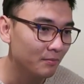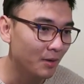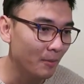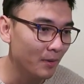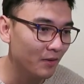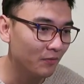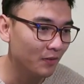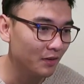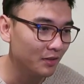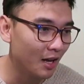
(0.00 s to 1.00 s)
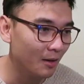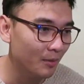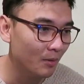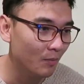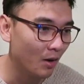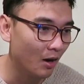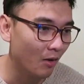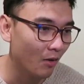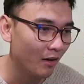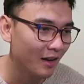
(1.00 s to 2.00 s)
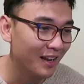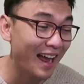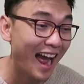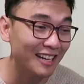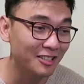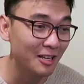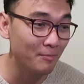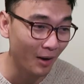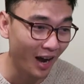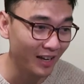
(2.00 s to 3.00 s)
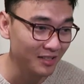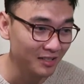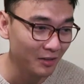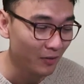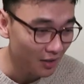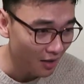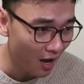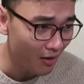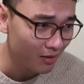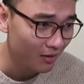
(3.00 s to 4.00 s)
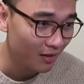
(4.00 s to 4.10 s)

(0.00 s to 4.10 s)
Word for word: Bobby's first album, wow. He actually punched a window?